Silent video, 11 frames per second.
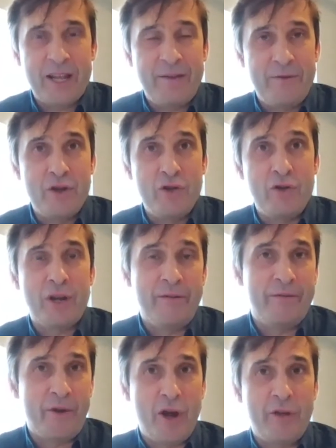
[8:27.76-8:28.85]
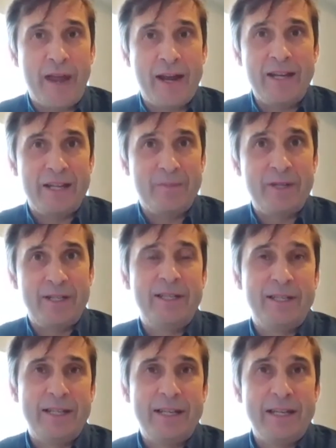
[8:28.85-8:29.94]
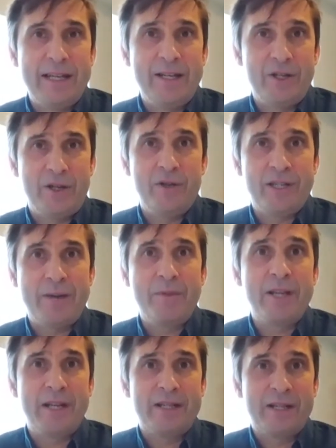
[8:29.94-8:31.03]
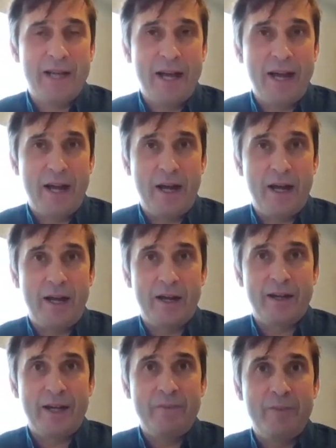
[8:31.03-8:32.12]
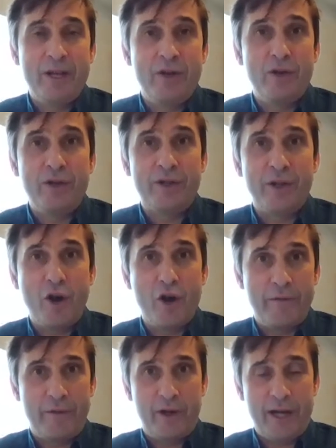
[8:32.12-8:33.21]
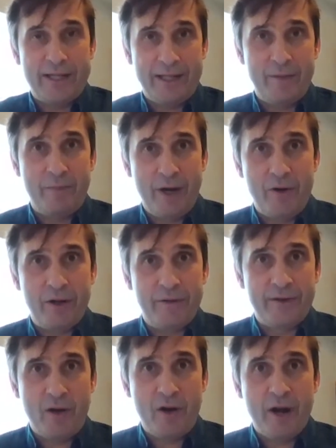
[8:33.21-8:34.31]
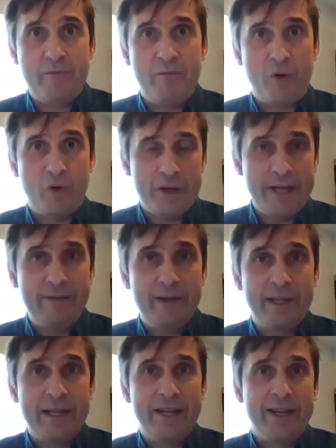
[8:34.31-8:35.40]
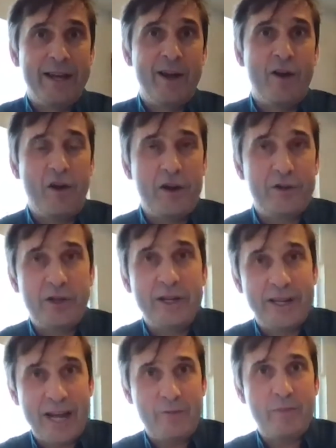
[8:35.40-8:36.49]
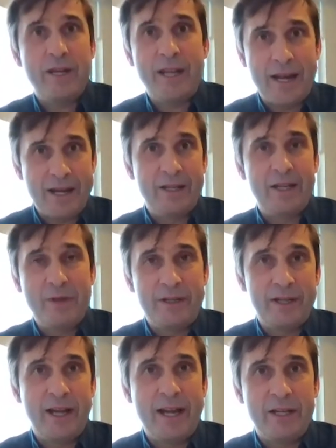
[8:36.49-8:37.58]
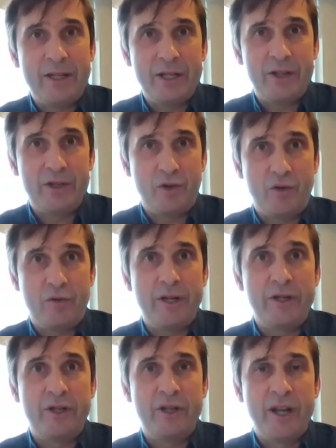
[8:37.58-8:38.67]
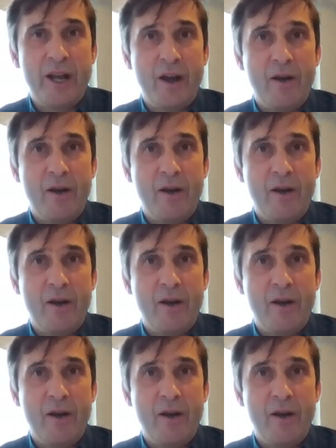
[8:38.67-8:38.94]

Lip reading: If you convert that intermittency into something that can be used over a set period of time more evenly, hydrogen can be that intermittent energy storage